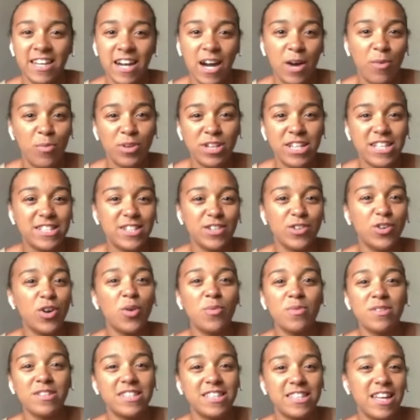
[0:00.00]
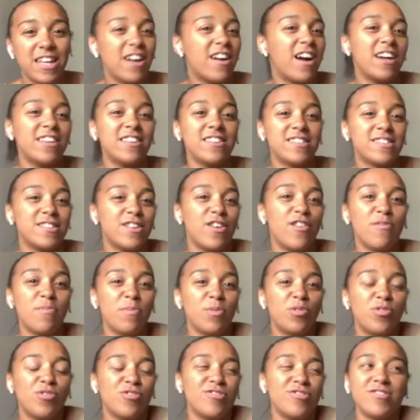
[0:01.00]
I wanted to go into that kind of stuff
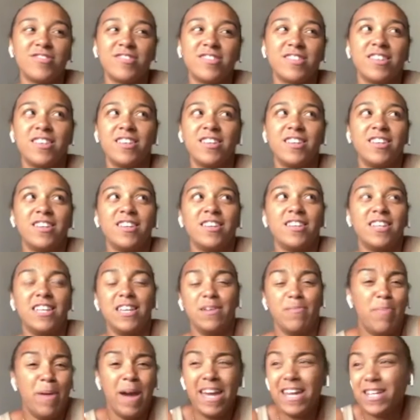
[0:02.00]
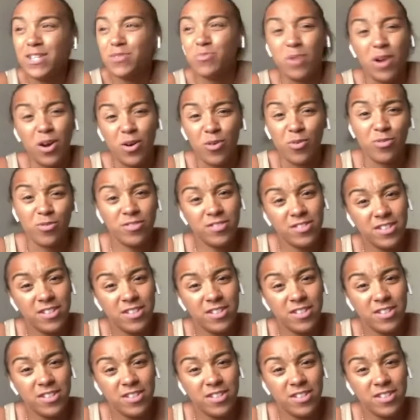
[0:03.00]
because it paid well,